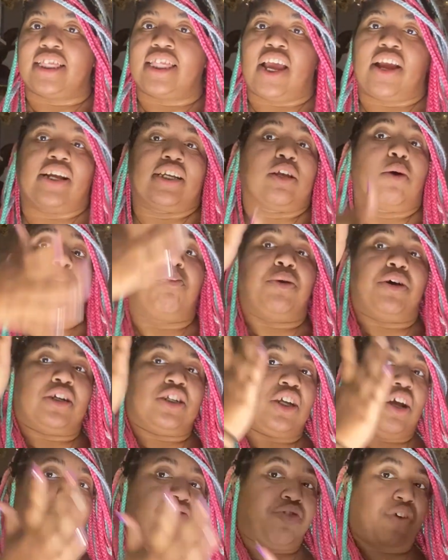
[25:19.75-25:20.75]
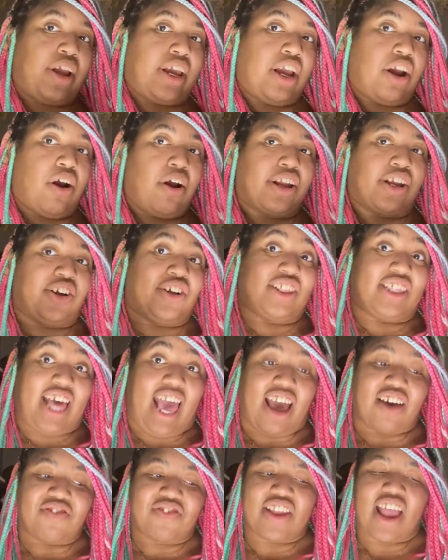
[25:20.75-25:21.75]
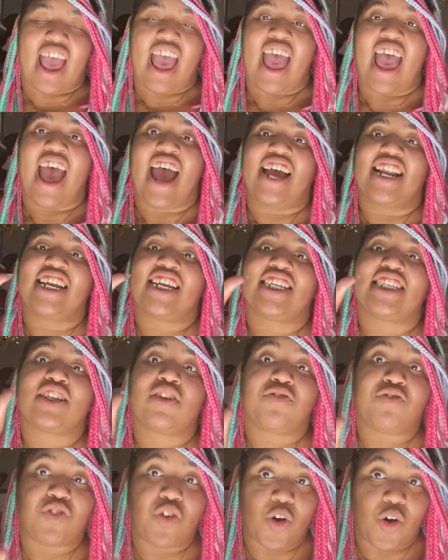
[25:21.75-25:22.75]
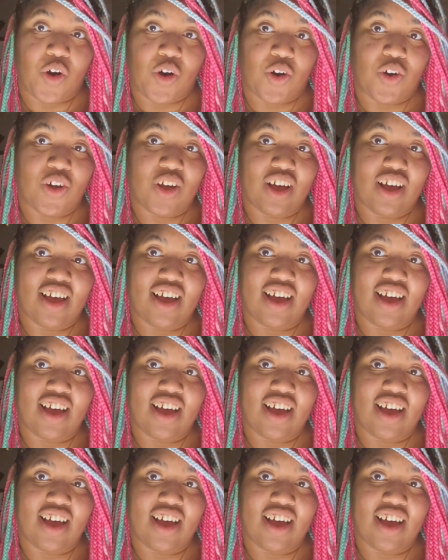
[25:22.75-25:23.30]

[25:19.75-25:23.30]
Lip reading: There is a bookshelf right here on your left, and it is full